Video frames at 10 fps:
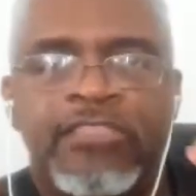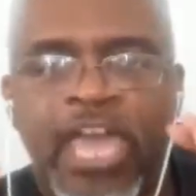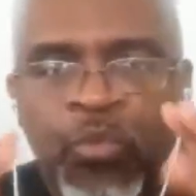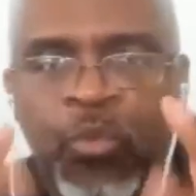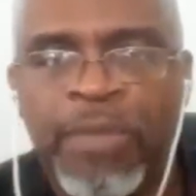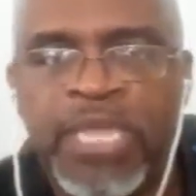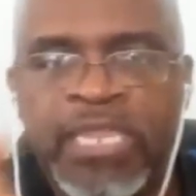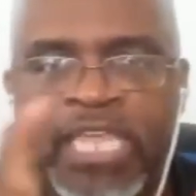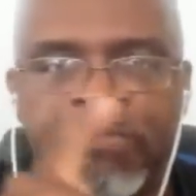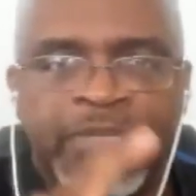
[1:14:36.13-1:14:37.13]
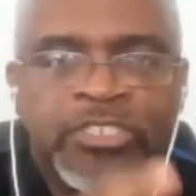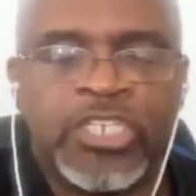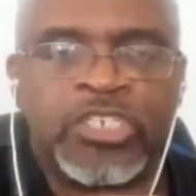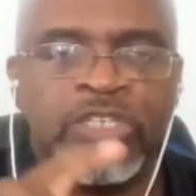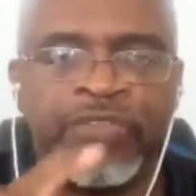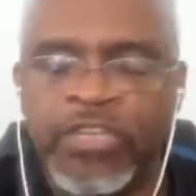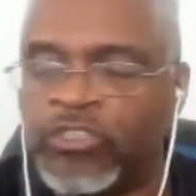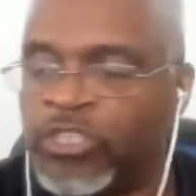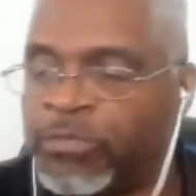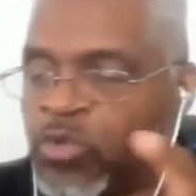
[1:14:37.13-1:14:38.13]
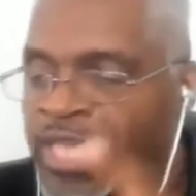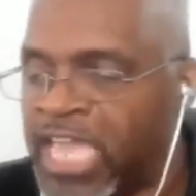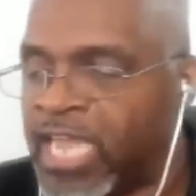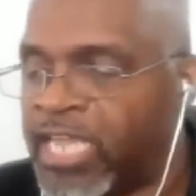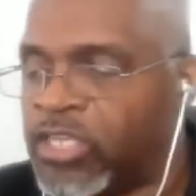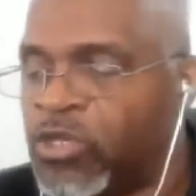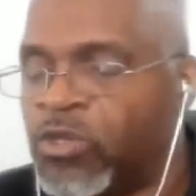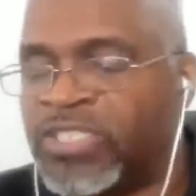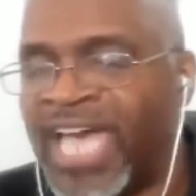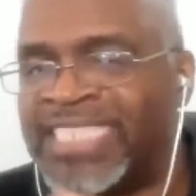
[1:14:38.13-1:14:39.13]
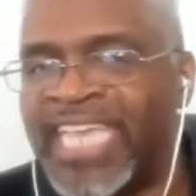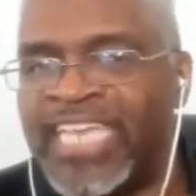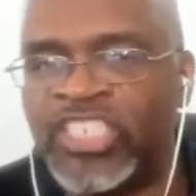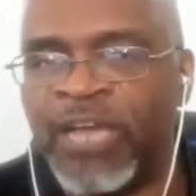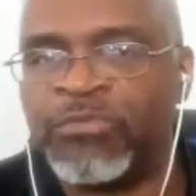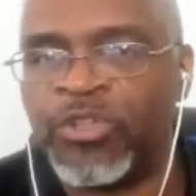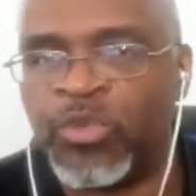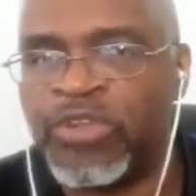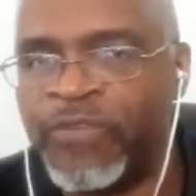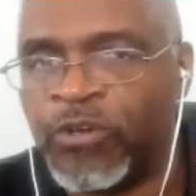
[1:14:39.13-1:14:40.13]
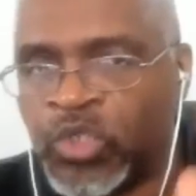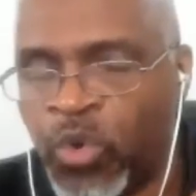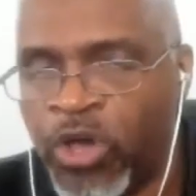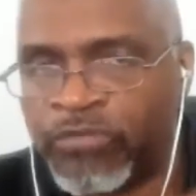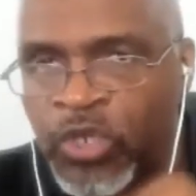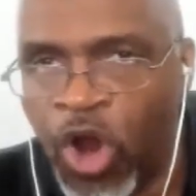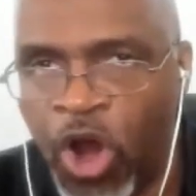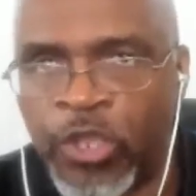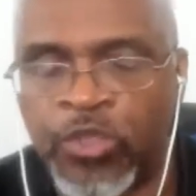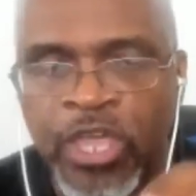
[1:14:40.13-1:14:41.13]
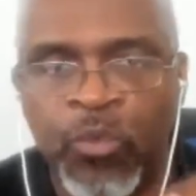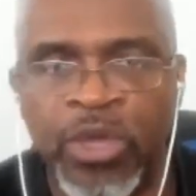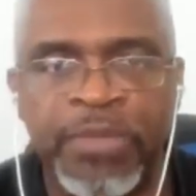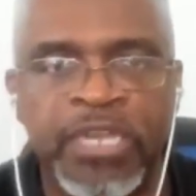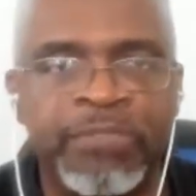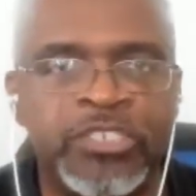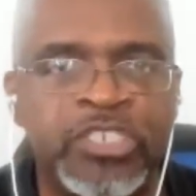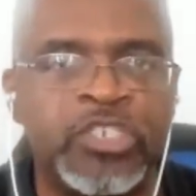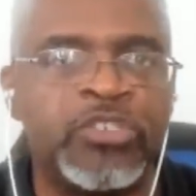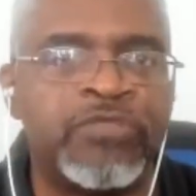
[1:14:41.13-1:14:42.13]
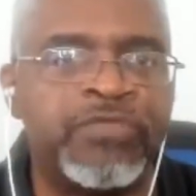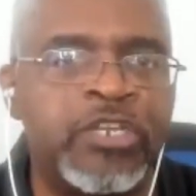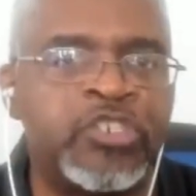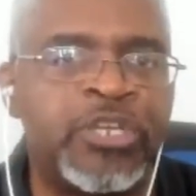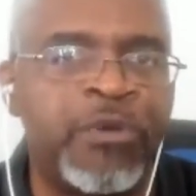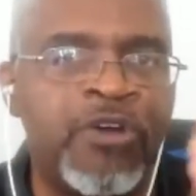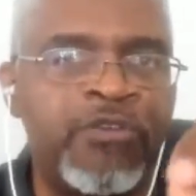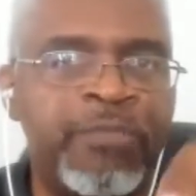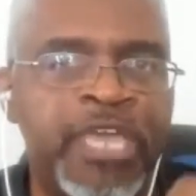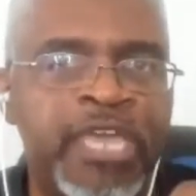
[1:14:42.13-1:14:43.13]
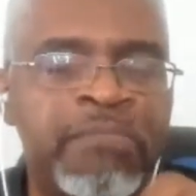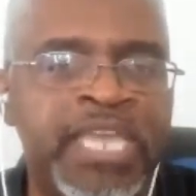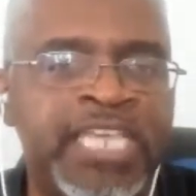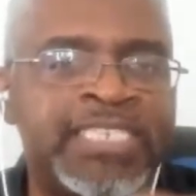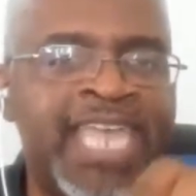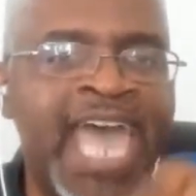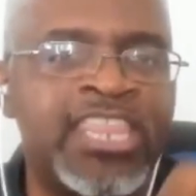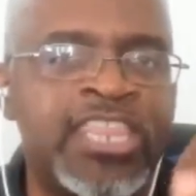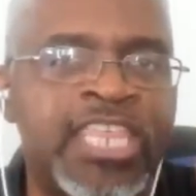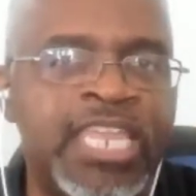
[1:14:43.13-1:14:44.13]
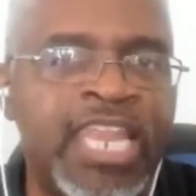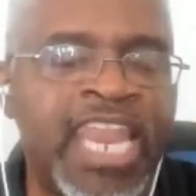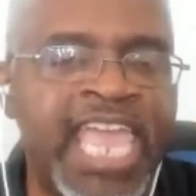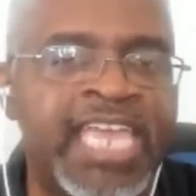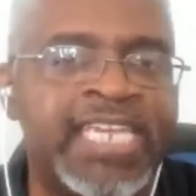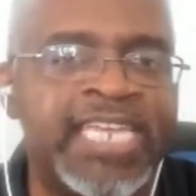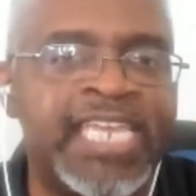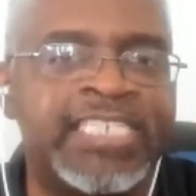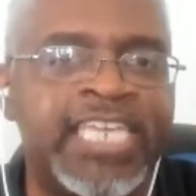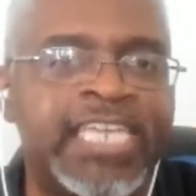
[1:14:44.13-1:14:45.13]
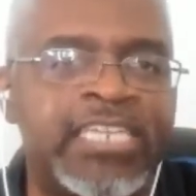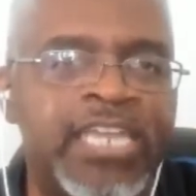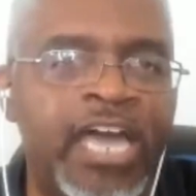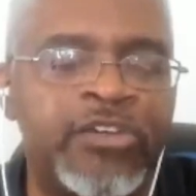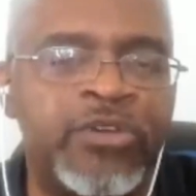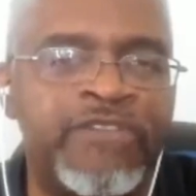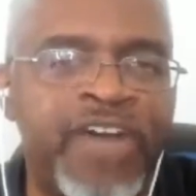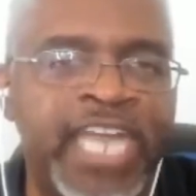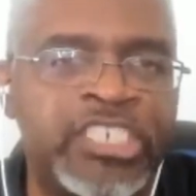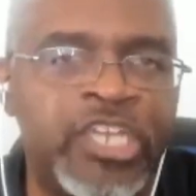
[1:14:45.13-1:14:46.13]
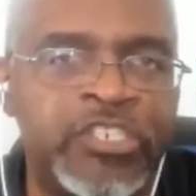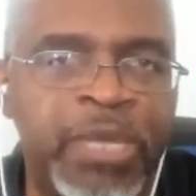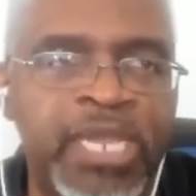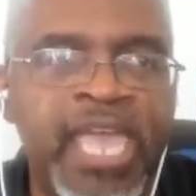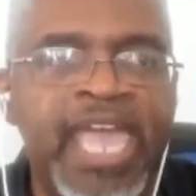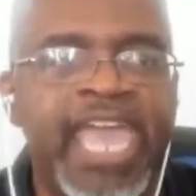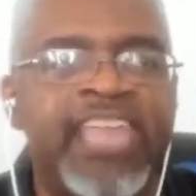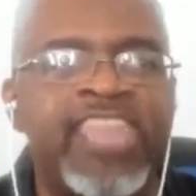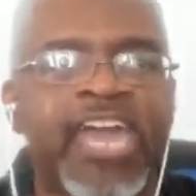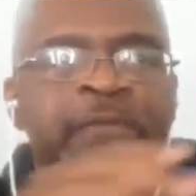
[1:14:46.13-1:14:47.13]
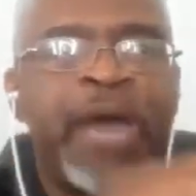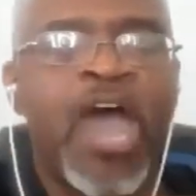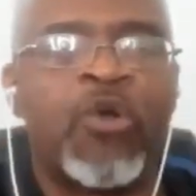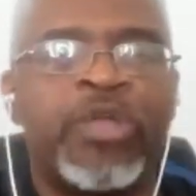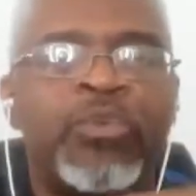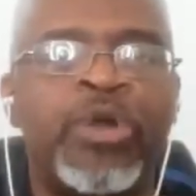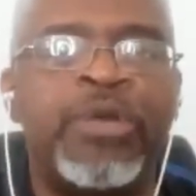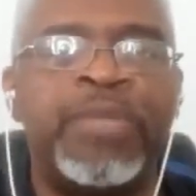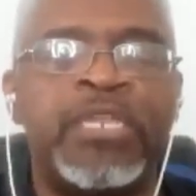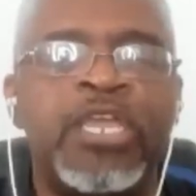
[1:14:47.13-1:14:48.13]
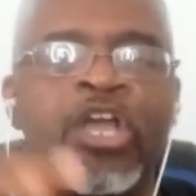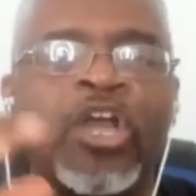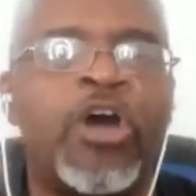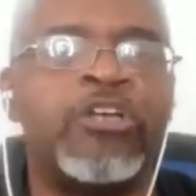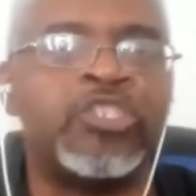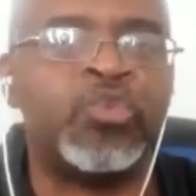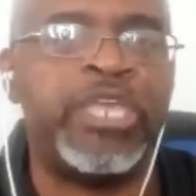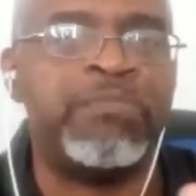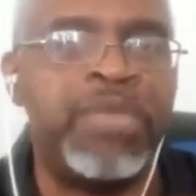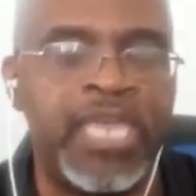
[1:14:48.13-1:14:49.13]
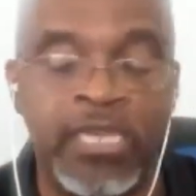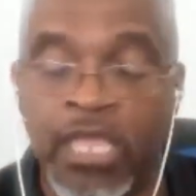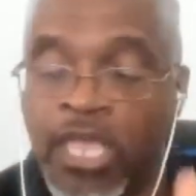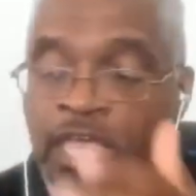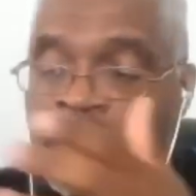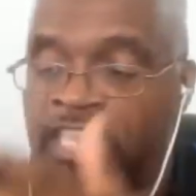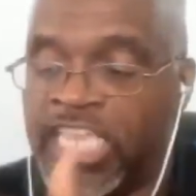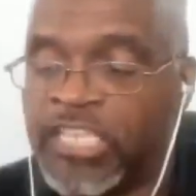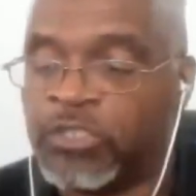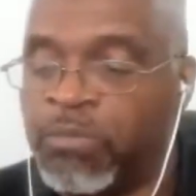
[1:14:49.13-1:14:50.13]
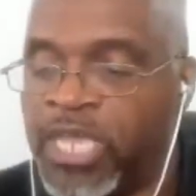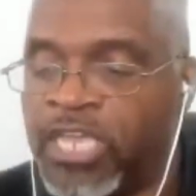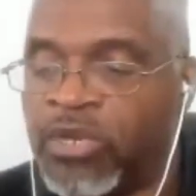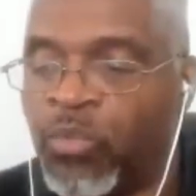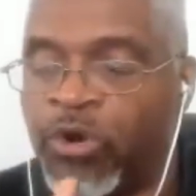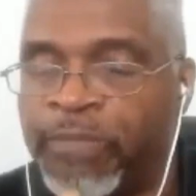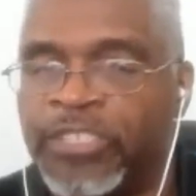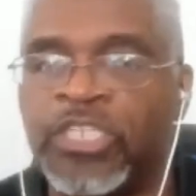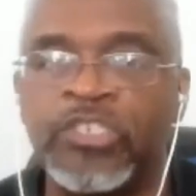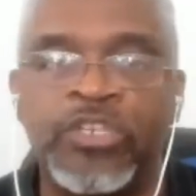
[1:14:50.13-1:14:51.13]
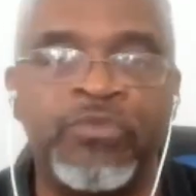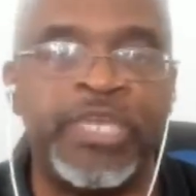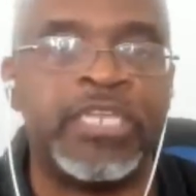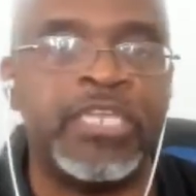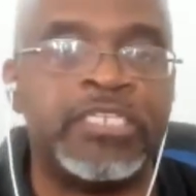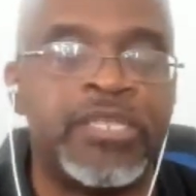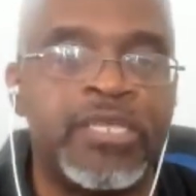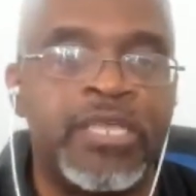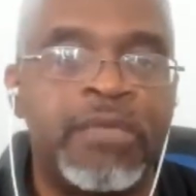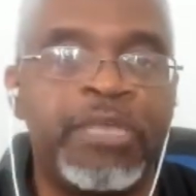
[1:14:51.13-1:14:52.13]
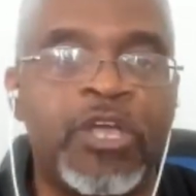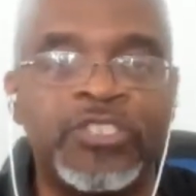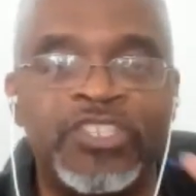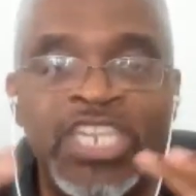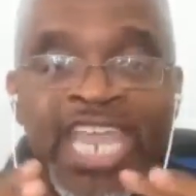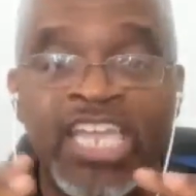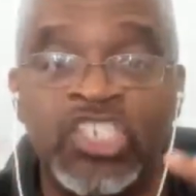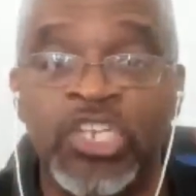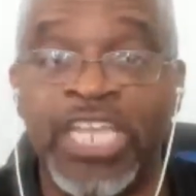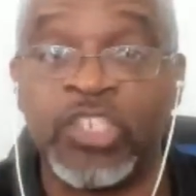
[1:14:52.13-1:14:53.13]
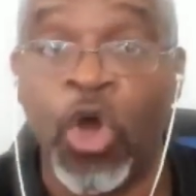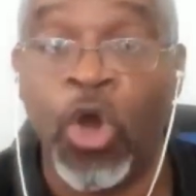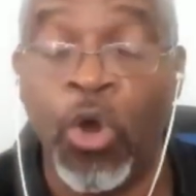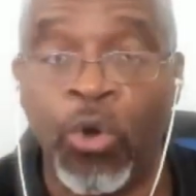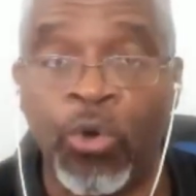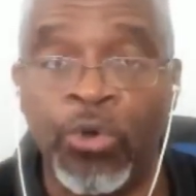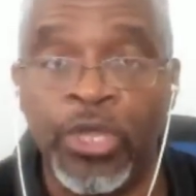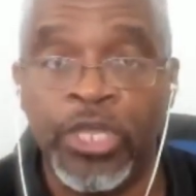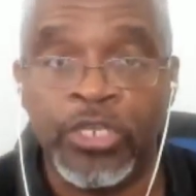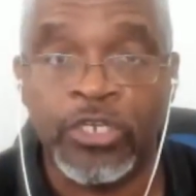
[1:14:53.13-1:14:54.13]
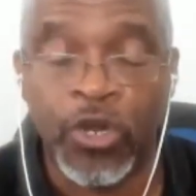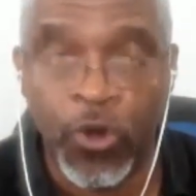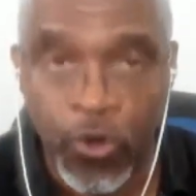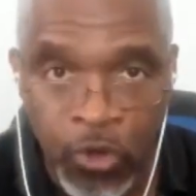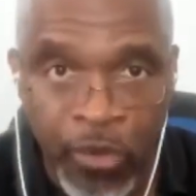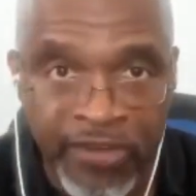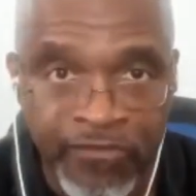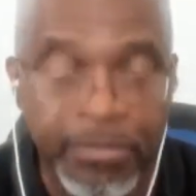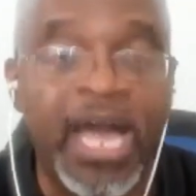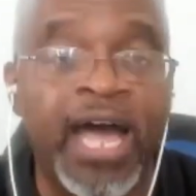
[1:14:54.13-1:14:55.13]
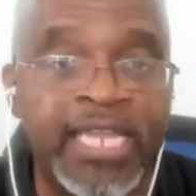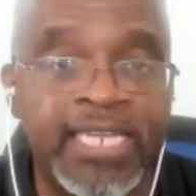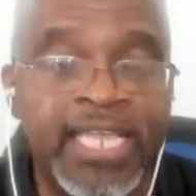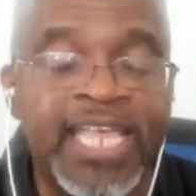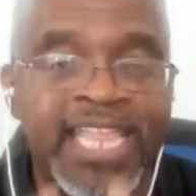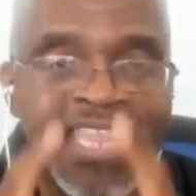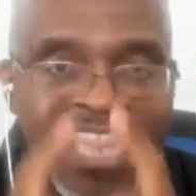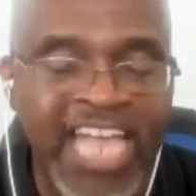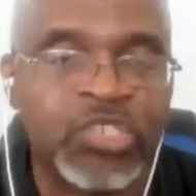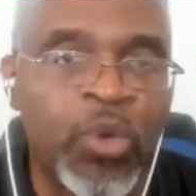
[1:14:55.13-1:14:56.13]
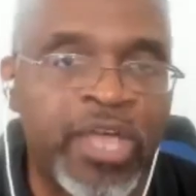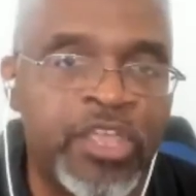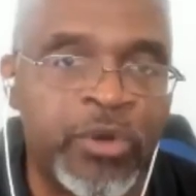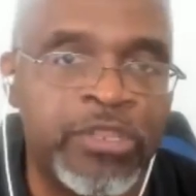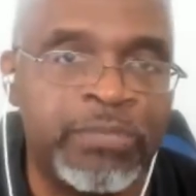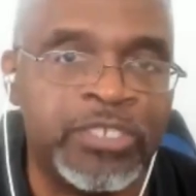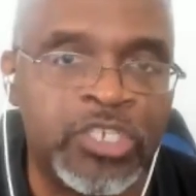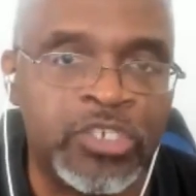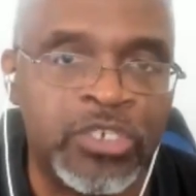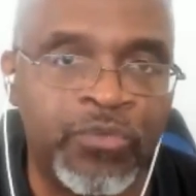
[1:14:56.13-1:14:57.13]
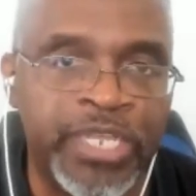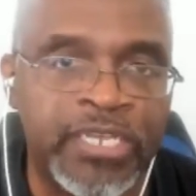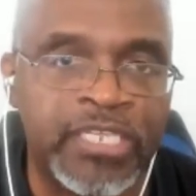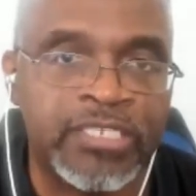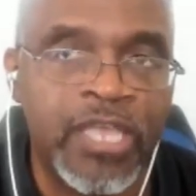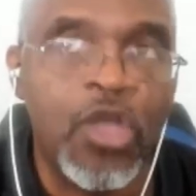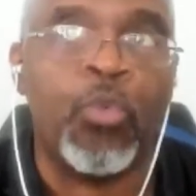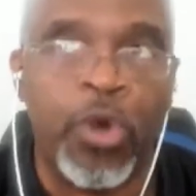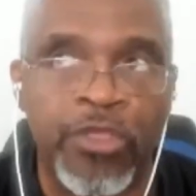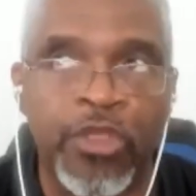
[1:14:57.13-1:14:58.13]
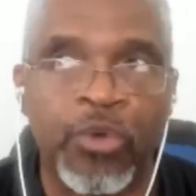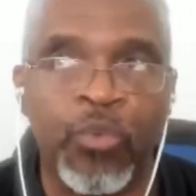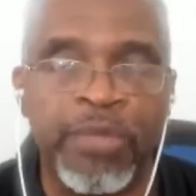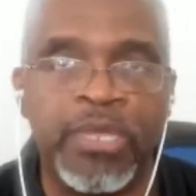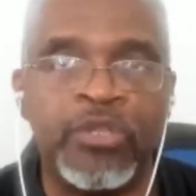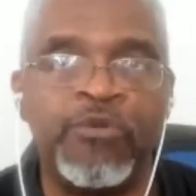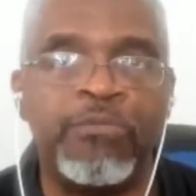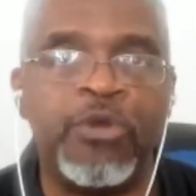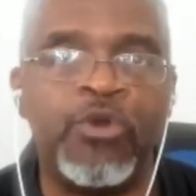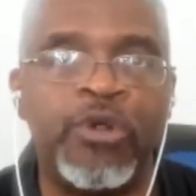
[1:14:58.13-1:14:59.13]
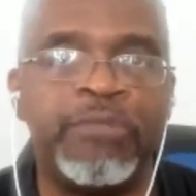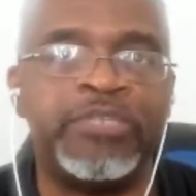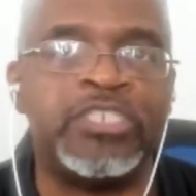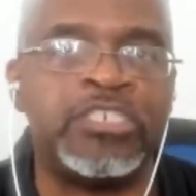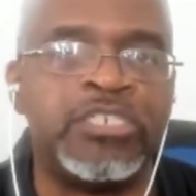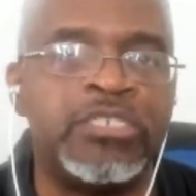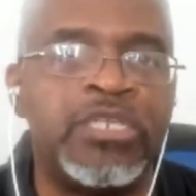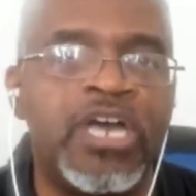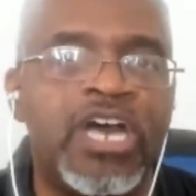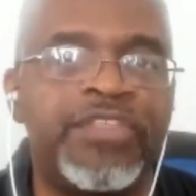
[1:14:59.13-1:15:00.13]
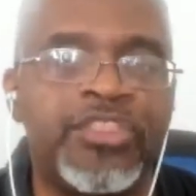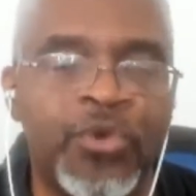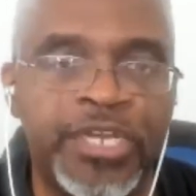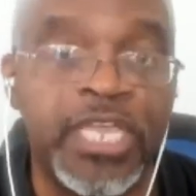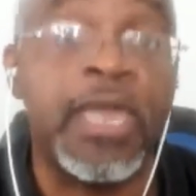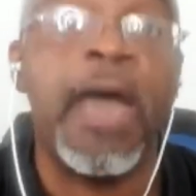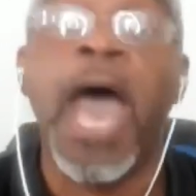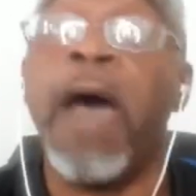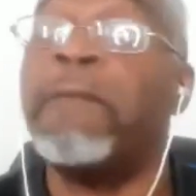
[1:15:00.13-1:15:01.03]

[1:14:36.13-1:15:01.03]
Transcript: that women in positions of leadership, you cannot use Isaiah chapter 3, verse 12 to argue that women in positions of leadership over men means that the land is under divine judgment and that empowering women causes weak men. These men were in a position of weakness because the nation as a whole turned away from God. That's why they were in the position of weakness. Were there women who were in position of authority?